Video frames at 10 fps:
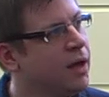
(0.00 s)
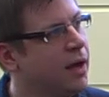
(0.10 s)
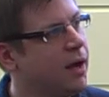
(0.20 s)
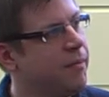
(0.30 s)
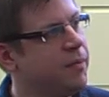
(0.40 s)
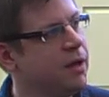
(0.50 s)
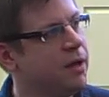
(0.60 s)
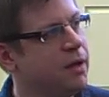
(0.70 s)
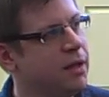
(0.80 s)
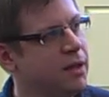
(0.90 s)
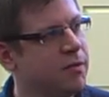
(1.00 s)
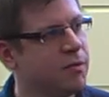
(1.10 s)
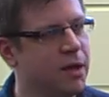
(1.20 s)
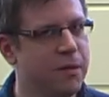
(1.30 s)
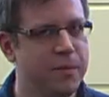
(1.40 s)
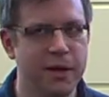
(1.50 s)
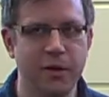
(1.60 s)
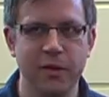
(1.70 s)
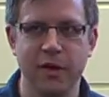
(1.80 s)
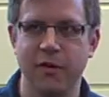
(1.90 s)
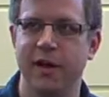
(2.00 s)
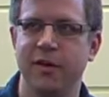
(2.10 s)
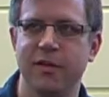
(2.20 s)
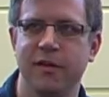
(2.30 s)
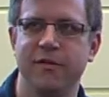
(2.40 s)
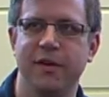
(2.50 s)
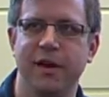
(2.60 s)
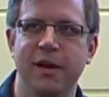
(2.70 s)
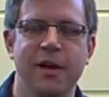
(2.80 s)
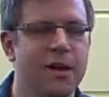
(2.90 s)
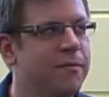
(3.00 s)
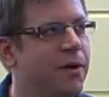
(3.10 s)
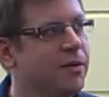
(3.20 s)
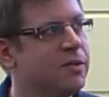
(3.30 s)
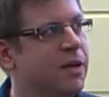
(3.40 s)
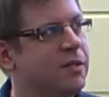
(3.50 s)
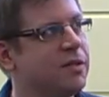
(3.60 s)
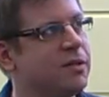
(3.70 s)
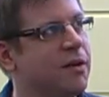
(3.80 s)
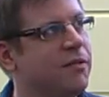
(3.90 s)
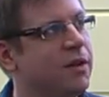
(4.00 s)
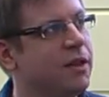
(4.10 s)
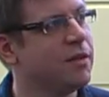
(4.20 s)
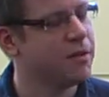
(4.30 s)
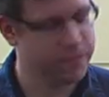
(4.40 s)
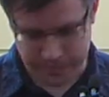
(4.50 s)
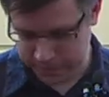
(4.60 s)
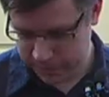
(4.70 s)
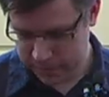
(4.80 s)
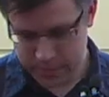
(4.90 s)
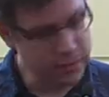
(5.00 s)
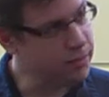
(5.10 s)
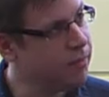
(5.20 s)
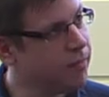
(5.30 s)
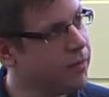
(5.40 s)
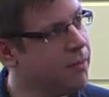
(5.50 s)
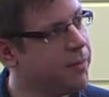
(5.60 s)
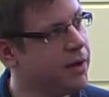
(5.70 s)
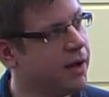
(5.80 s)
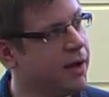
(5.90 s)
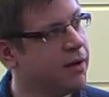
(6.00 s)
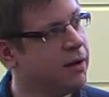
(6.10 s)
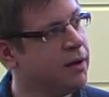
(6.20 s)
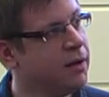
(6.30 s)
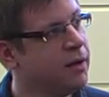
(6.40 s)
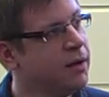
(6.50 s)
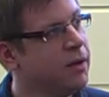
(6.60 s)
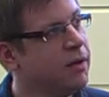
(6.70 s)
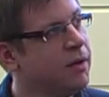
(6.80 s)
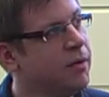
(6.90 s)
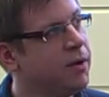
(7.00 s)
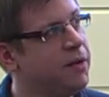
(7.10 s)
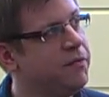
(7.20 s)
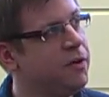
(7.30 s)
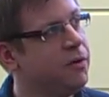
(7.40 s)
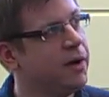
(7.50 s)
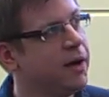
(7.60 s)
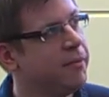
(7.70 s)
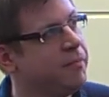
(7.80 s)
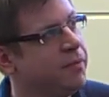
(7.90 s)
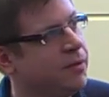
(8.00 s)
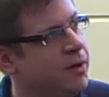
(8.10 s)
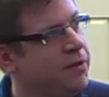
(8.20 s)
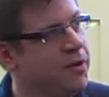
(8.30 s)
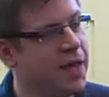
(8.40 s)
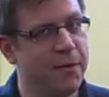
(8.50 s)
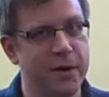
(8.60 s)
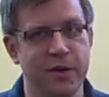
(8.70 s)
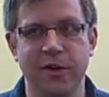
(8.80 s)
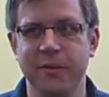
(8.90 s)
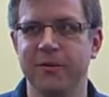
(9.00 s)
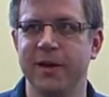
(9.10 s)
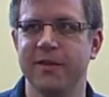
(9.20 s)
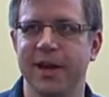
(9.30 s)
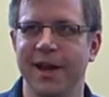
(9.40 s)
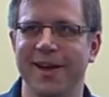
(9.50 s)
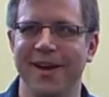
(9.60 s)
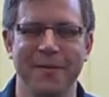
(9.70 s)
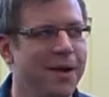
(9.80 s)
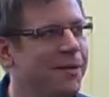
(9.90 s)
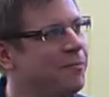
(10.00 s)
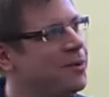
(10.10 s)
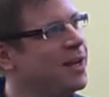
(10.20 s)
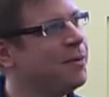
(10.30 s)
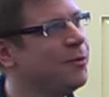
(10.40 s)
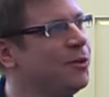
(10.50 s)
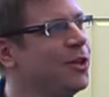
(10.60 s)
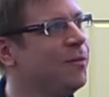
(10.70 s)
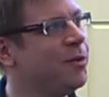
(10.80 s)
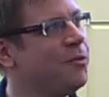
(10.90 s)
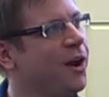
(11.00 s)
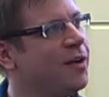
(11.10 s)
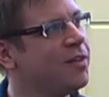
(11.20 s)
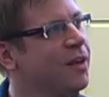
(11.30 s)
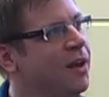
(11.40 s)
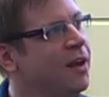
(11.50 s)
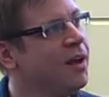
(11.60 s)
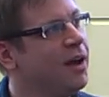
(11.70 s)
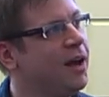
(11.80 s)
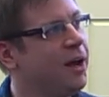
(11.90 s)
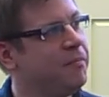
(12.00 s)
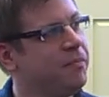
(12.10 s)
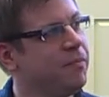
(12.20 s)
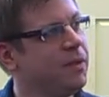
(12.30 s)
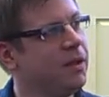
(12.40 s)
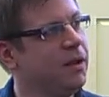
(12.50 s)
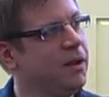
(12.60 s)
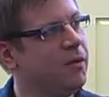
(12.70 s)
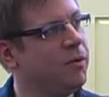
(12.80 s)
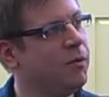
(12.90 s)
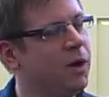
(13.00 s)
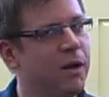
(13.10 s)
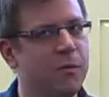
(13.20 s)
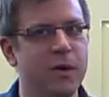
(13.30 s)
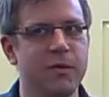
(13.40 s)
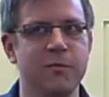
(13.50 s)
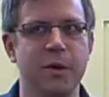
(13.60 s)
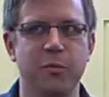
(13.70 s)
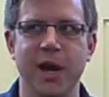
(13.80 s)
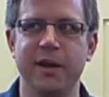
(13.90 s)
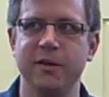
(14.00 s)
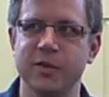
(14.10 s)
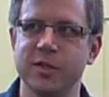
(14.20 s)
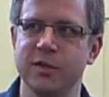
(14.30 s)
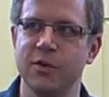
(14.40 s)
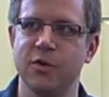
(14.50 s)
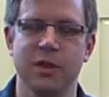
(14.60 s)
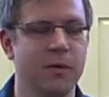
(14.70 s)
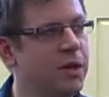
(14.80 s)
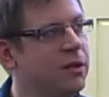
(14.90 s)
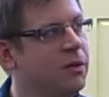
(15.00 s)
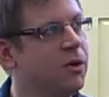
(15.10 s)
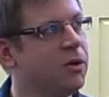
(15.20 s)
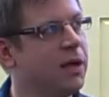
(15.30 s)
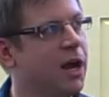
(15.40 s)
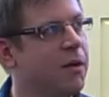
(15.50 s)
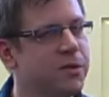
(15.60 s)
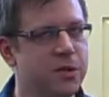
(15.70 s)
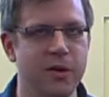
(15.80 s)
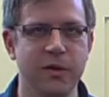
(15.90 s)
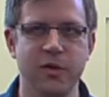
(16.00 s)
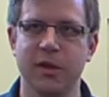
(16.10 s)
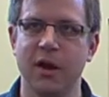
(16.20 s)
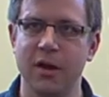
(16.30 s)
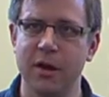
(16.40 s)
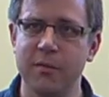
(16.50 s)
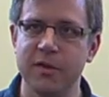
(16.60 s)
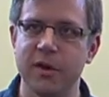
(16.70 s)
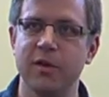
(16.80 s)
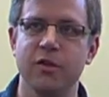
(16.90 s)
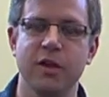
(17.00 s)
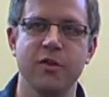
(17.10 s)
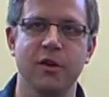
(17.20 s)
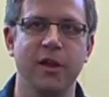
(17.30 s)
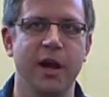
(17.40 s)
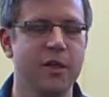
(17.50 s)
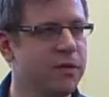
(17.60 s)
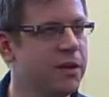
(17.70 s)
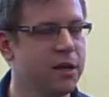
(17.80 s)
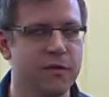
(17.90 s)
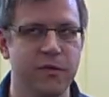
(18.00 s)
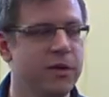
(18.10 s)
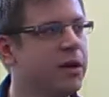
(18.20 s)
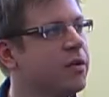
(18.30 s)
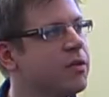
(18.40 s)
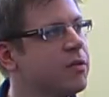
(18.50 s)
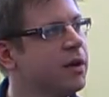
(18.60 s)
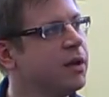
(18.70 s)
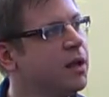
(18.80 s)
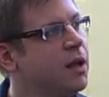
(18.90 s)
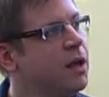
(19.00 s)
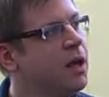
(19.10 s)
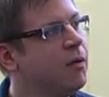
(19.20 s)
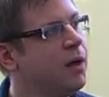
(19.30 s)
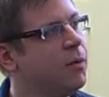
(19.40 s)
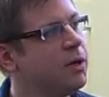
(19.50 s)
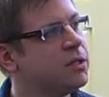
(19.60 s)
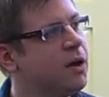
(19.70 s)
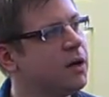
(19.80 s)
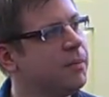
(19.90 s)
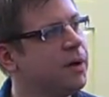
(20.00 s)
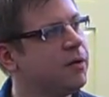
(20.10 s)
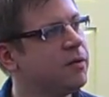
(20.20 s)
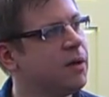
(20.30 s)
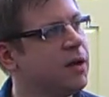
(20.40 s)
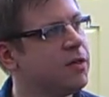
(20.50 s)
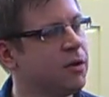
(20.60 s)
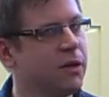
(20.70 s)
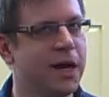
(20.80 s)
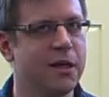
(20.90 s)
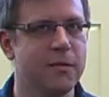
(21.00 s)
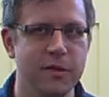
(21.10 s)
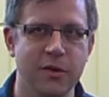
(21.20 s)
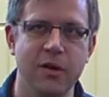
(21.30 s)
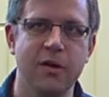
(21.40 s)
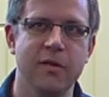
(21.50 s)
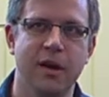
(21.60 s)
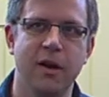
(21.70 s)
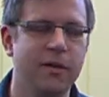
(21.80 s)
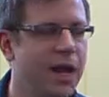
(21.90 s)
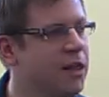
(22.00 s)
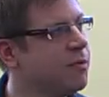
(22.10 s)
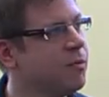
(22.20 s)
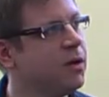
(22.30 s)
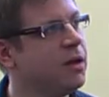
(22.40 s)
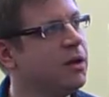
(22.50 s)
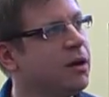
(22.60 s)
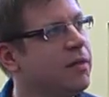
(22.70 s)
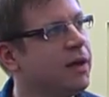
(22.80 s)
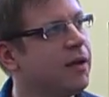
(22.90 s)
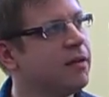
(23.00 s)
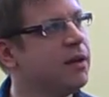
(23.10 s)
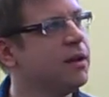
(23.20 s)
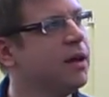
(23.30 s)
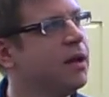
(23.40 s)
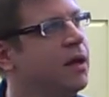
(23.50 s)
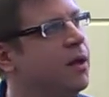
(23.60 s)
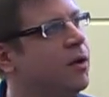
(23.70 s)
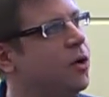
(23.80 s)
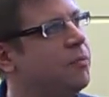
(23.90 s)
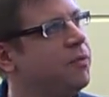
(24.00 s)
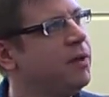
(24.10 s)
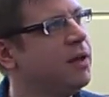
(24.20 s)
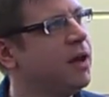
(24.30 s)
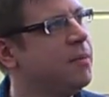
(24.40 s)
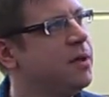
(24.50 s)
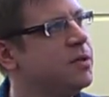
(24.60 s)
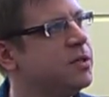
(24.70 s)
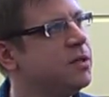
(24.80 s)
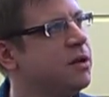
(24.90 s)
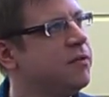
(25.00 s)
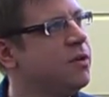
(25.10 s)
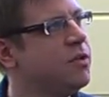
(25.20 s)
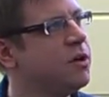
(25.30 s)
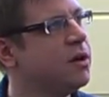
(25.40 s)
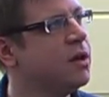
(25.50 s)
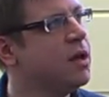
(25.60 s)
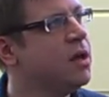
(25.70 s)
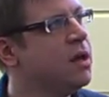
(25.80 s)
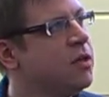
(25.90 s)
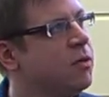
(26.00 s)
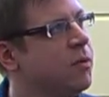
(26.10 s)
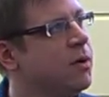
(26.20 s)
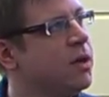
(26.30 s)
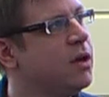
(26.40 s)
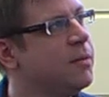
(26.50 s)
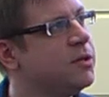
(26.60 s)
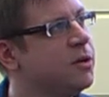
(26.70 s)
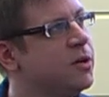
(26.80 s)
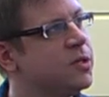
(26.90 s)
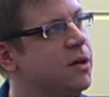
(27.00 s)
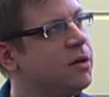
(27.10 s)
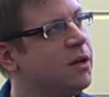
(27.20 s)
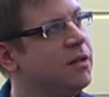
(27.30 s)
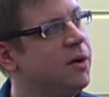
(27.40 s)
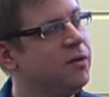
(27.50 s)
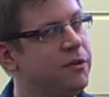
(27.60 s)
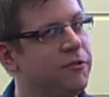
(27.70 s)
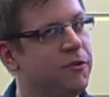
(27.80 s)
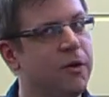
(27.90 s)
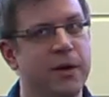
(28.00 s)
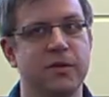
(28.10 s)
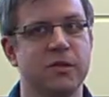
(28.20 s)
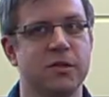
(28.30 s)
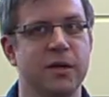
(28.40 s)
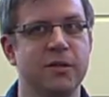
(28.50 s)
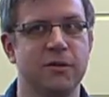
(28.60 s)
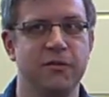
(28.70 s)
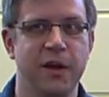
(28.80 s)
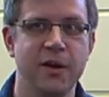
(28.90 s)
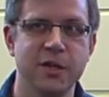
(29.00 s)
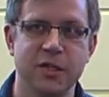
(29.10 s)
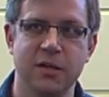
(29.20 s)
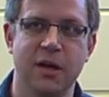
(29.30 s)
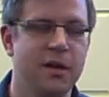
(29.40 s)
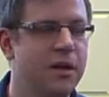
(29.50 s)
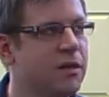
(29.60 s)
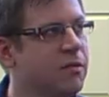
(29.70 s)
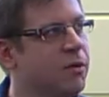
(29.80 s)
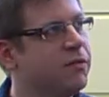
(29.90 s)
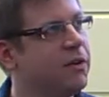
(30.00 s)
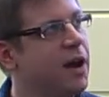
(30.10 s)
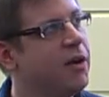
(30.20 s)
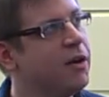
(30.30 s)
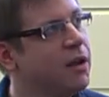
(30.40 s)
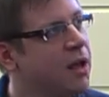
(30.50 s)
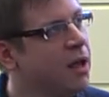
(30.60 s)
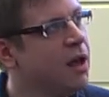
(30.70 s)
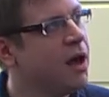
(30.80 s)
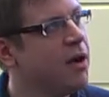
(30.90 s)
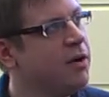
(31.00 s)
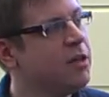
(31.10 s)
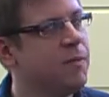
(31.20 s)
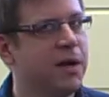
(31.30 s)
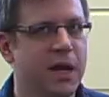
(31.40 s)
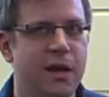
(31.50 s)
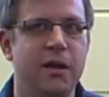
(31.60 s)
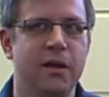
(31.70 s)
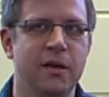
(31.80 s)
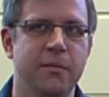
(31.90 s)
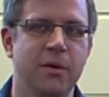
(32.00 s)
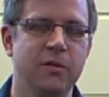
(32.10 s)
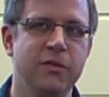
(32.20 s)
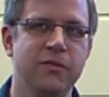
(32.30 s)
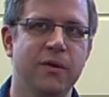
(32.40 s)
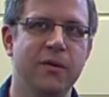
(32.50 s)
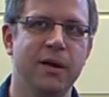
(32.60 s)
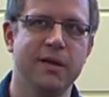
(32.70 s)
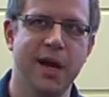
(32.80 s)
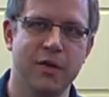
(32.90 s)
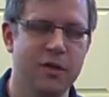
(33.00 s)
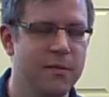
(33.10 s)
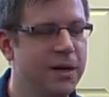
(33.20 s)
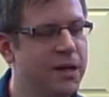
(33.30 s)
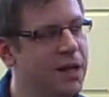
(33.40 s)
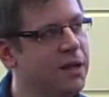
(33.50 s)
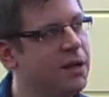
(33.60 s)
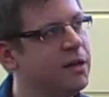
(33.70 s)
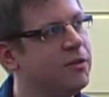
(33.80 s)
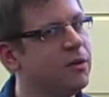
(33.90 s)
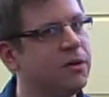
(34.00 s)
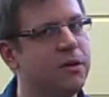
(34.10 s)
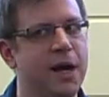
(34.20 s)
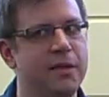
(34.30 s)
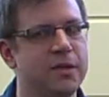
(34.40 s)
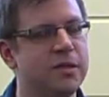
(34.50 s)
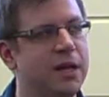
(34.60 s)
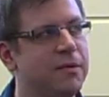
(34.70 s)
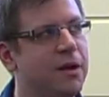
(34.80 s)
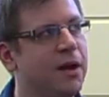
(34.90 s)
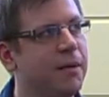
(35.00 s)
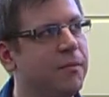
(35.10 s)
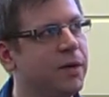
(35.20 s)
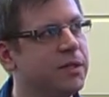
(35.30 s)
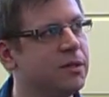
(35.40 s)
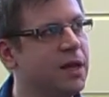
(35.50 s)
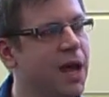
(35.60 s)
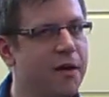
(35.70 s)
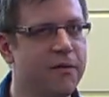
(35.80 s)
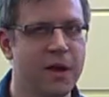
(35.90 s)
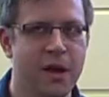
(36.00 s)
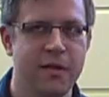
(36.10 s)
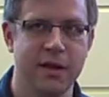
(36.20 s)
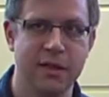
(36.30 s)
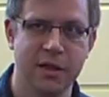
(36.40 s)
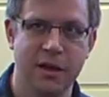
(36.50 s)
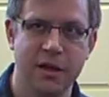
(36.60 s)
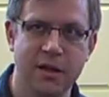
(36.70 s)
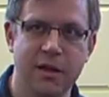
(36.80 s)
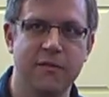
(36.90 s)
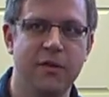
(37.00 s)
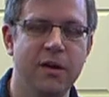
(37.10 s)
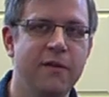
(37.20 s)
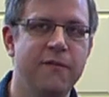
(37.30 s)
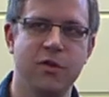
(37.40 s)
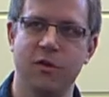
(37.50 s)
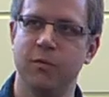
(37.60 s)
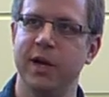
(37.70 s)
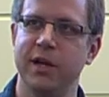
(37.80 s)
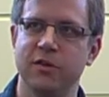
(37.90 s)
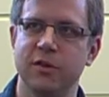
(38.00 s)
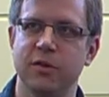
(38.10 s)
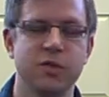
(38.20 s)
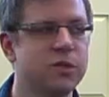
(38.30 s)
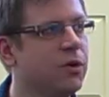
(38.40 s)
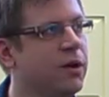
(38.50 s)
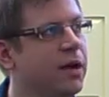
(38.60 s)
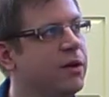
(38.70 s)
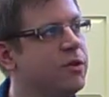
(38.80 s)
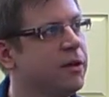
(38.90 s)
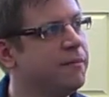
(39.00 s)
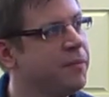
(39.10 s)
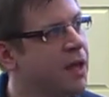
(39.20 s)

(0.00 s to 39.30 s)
This was one of the big holy grails of modern science discovering this. But what if you can't win a Nobel, right? So I'm not going to win a Nobel Prize. What's a more practical solution that we can do locally? How can materials change our lives in the next few years, right? Well, I want to talk about certain class of materials that our lab's been working on that can hopefully be used in the near future. So we're working on materials that are called multiferroics, right? So ferrous is the word for iron. Iron is magnetic. Multiferroic is actually magnetic and electrical at the same time, right? So it's a very efficient way to store energy.